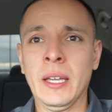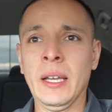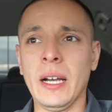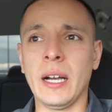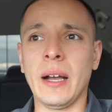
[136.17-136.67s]

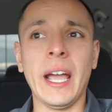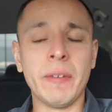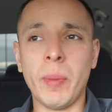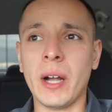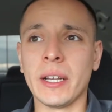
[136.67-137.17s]
I have
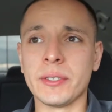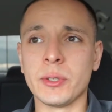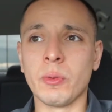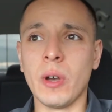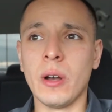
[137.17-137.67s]
a podcast
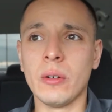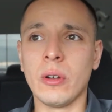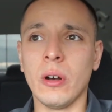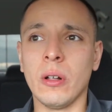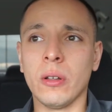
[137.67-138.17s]
as well
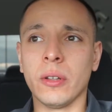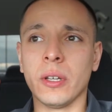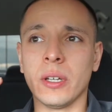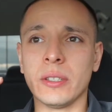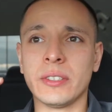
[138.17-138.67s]
called
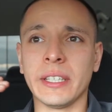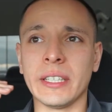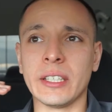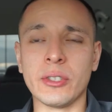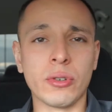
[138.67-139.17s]

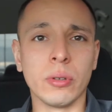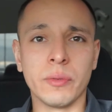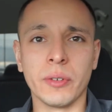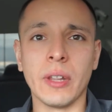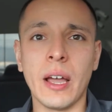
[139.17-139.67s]
Taking Control of
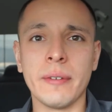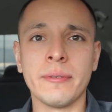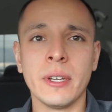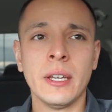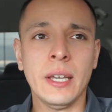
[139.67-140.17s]
Your Life,
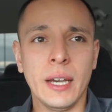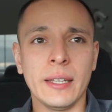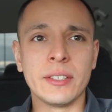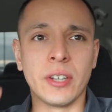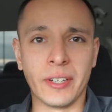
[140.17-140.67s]
and
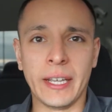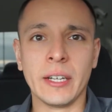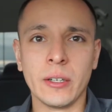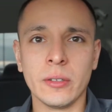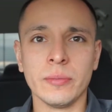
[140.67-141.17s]
that's on
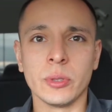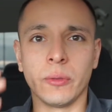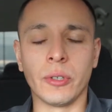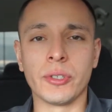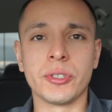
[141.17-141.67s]
Anchor. So
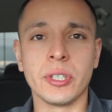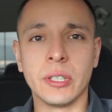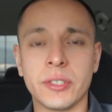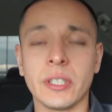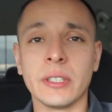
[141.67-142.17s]
if you're interested in
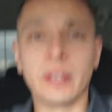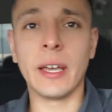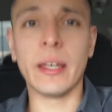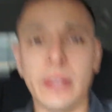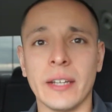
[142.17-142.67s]
listening to
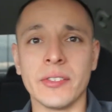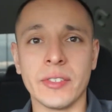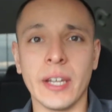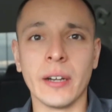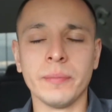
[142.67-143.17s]
that, that is
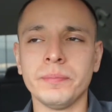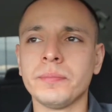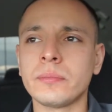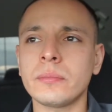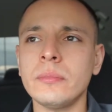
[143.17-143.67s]
there.
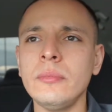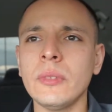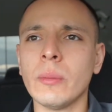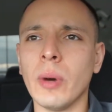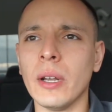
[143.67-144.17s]

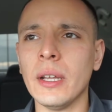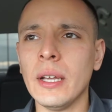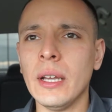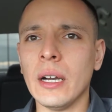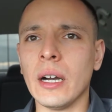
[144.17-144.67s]
But
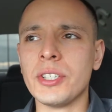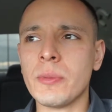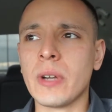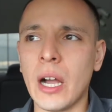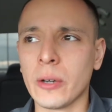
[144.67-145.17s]

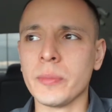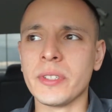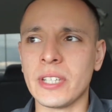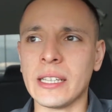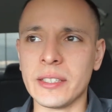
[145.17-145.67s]
Jim Cockrum, the
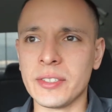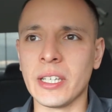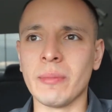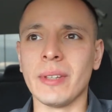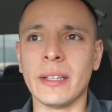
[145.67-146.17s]
silent
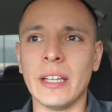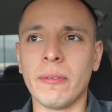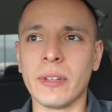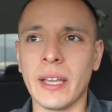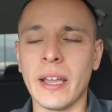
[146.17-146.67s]
team, they
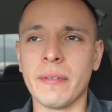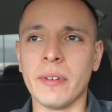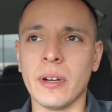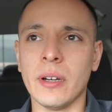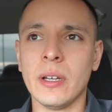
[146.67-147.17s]
definitely have
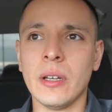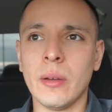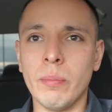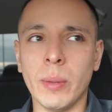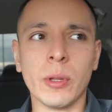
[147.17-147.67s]
a
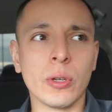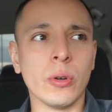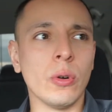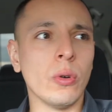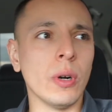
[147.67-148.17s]

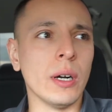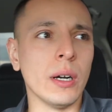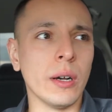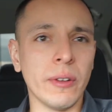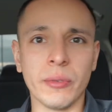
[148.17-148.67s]
biblical
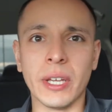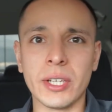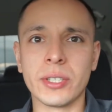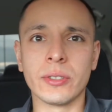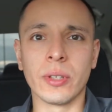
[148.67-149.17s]

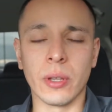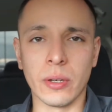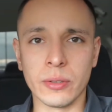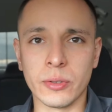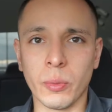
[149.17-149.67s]
foundation
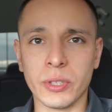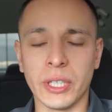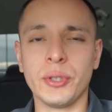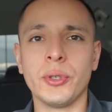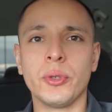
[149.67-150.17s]
to what they
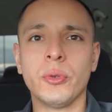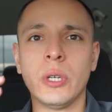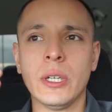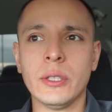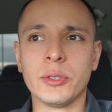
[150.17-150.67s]
do,
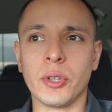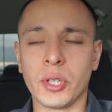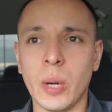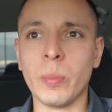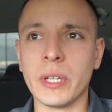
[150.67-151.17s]
to their
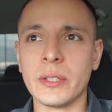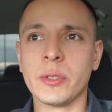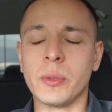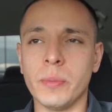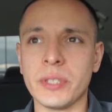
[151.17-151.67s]
company, to
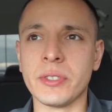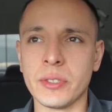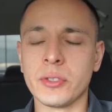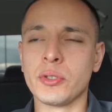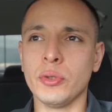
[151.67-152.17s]
their
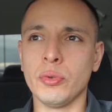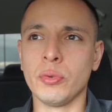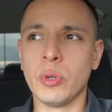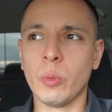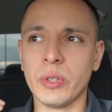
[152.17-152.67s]
business, to
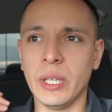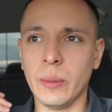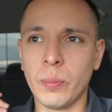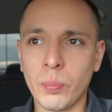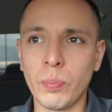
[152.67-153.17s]
what they,
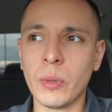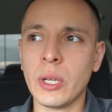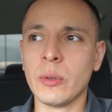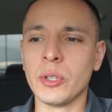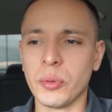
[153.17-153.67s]

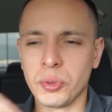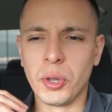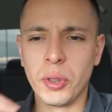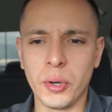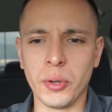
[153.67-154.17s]

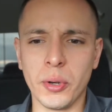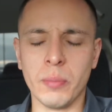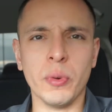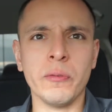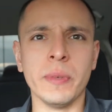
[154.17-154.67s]
their
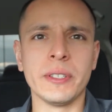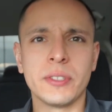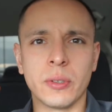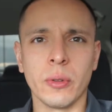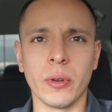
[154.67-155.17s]

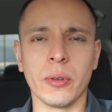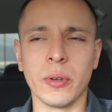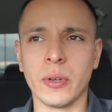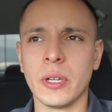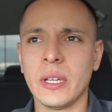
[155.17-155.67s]
movements or
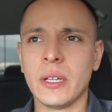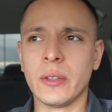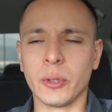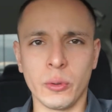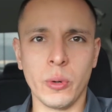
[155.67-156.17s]
their
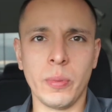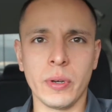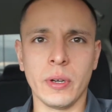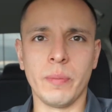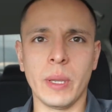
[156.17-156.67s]
group
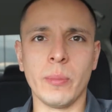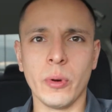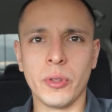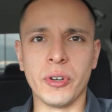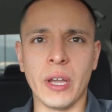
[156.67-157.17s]
of
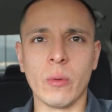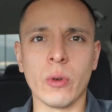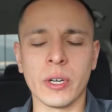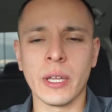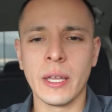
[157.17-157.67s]
people, their
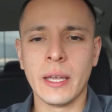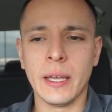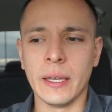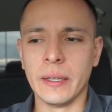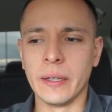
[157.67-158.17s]
network,
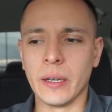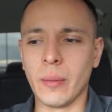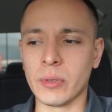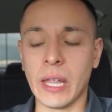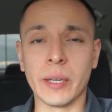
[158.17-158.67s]
and
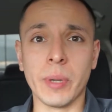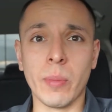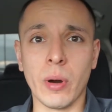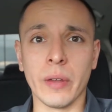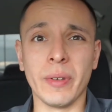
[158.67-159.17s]
I'm glad to be a
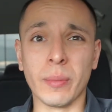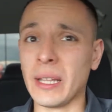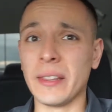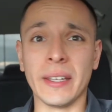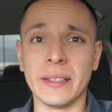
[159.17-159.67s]
part of it. I'm
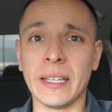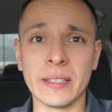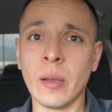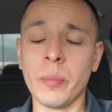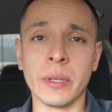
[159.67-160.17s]
glad they
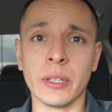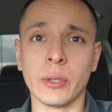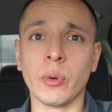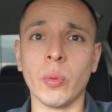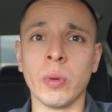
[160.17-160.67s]
accept me in the
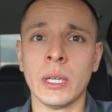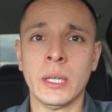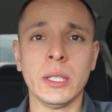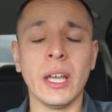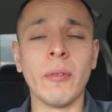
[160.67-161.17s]
group.
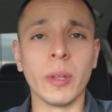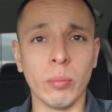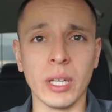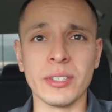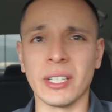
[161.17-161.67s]
Definitely a
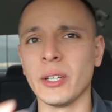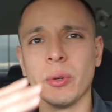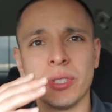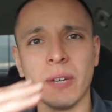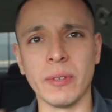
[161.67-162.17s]
blessing. I know it
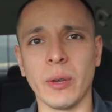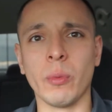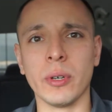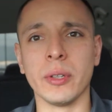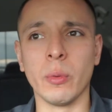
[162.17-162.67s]
was
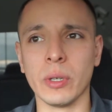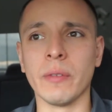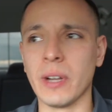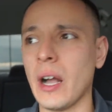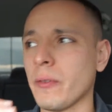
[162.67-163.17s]
definitely the will
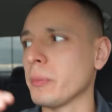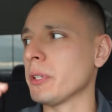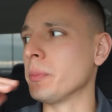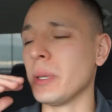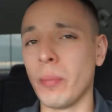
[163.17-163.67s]
of God for me
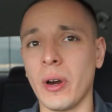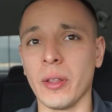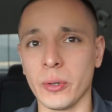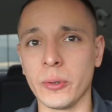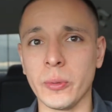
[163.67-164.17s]
to be a part
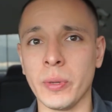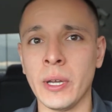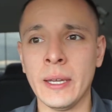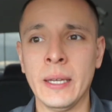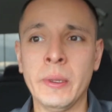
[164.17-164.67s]
of the group
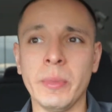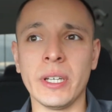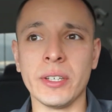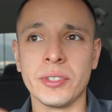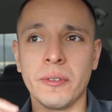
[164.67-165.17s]

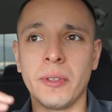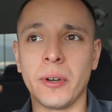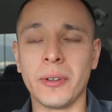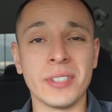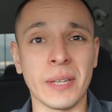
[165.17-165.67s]
because of
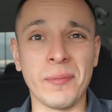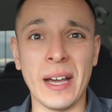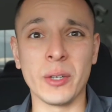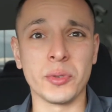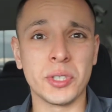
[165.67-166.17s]
their same
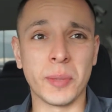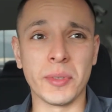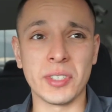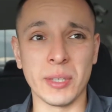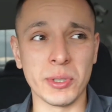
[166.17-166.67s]
values.
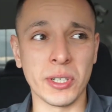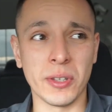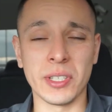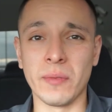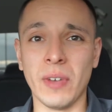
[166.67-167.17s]
We share
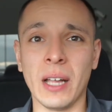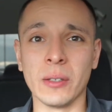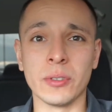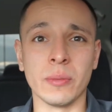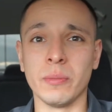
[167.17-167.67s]
the same
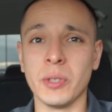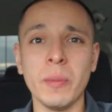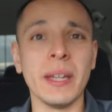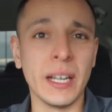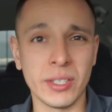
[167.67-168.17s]
values, and you
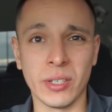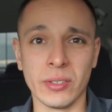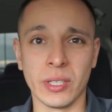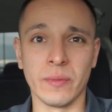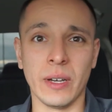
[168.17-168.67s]
may not share the
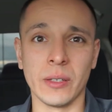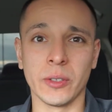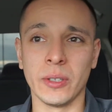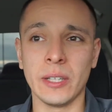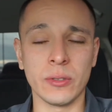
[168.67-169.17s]
same values,
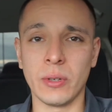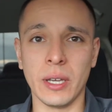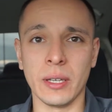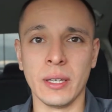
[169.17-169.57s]
and that's okay.